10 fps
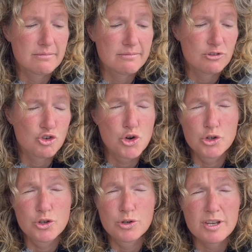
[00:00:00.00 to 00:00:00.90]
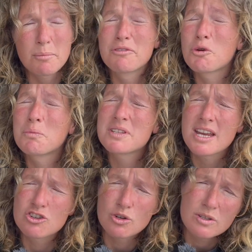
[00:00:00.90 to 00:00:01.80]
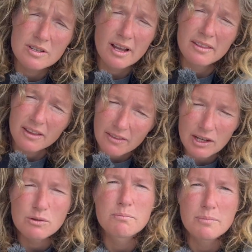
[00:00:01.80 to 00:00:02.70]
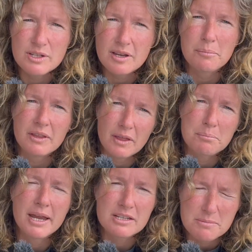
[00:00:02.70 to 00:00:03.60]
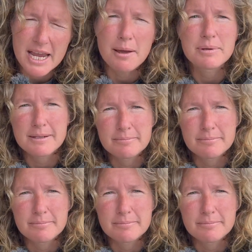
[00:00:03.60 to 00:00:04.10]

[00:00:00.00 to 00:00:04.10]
true to some of your potentials, I think that is something that makes me happy.